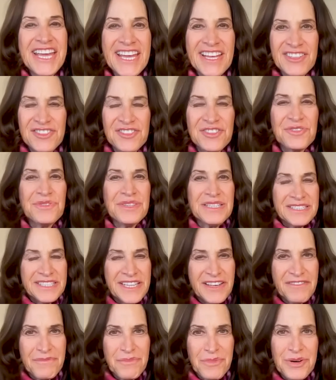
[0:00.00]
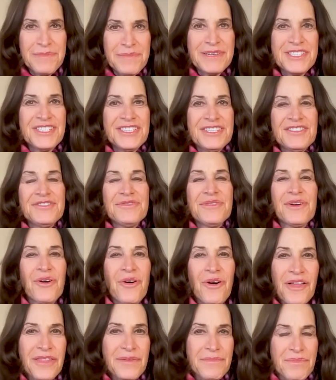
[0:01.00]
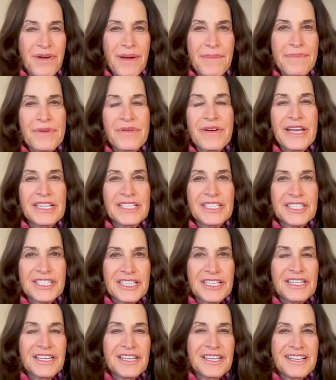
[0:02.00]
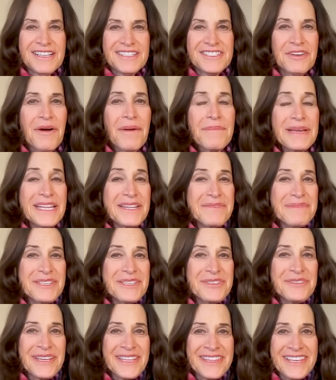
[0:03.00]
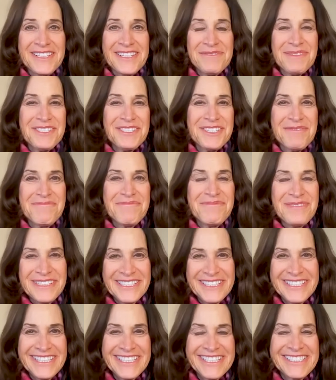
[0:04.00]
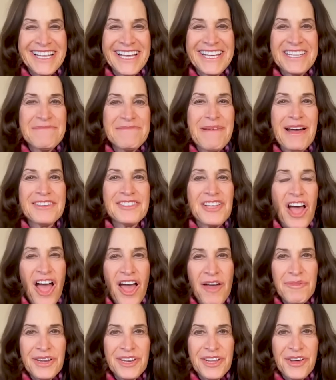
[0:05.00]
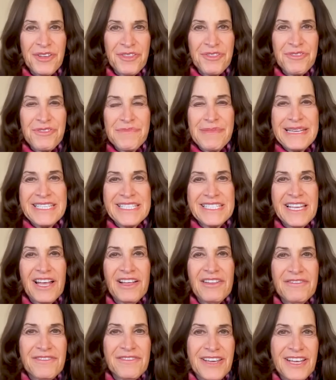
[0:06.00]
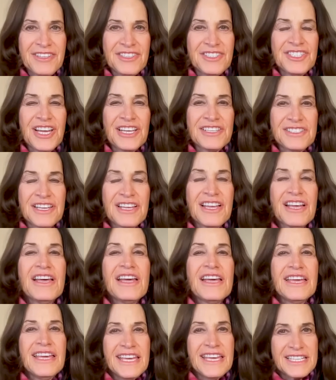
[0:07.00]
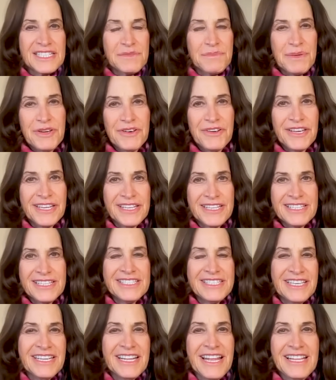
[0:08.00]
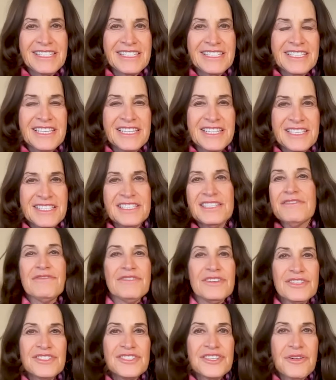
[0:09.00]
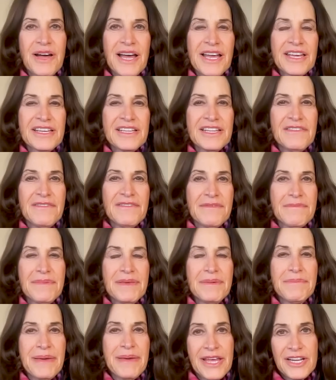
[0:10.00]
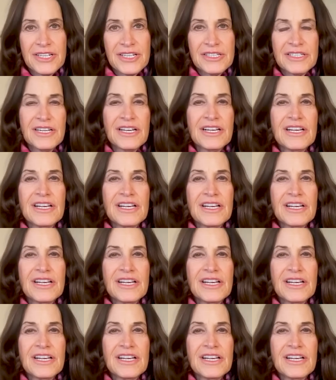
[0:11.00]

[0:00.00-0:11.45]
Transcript: can't do the lift more, but she's doing all the preparation. So I'm going to be doing this, which I'm really excited about because I want to go through it myself and just experience it and see the difference so I can even be better.